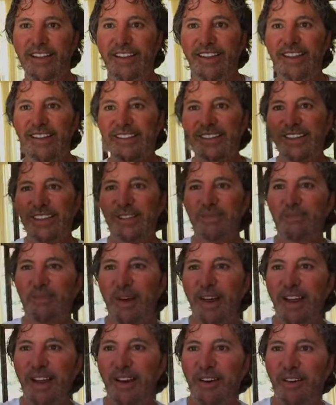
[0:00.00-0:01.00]
This is
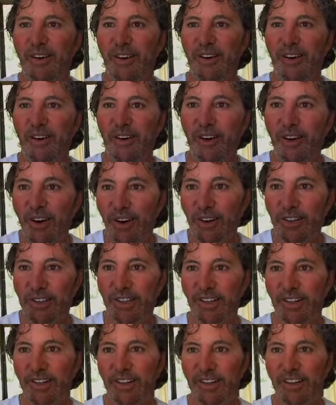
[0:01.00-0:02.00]
my
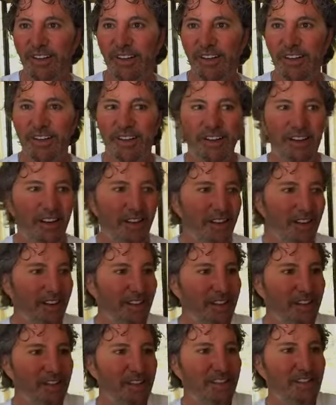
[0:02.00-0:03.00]
altar. And
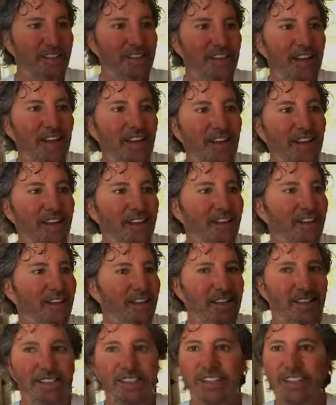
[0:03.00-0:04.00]
this second
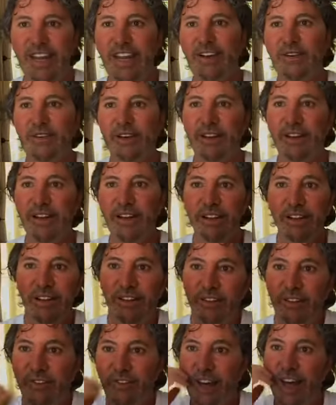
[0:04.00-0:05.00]
is sacred.
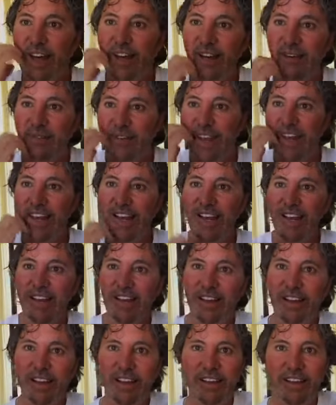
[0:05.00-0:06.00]
Fuck, man.
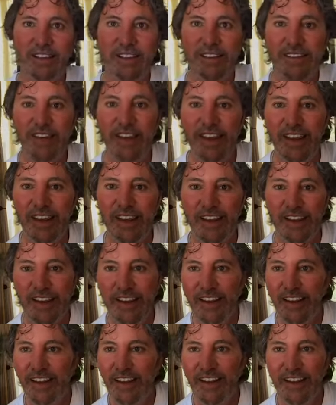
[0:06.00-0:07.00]
This is it.
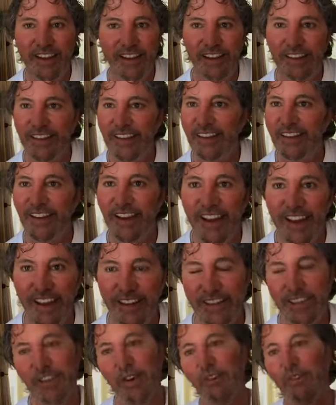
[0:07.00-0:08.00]
This is
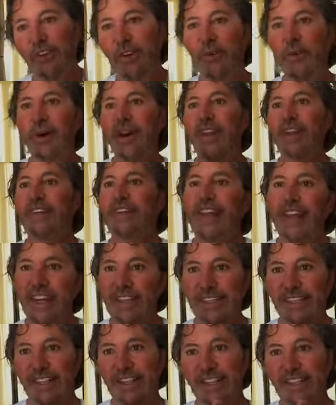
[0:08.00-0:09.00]
it. So if you want a
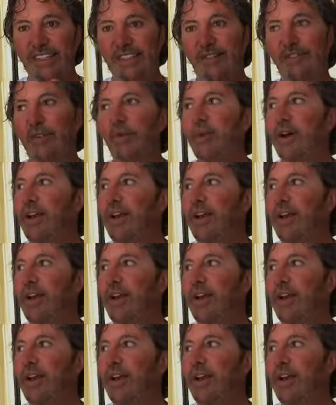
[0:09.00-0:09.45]
taste of this,